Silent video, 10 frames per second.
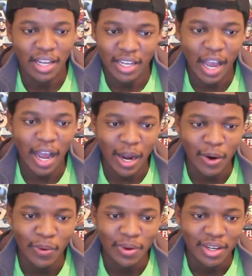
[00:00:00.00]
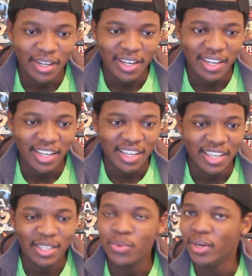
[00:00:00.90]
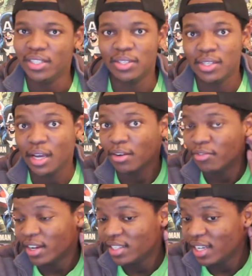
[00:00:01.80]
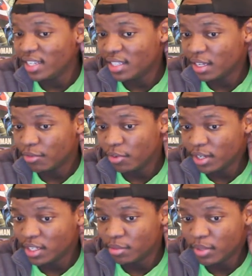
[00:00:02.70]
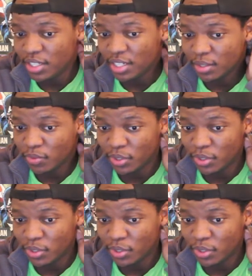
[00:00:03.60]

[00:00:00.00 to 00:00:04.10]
Like, how he's willing to sacrifice anything for his mission,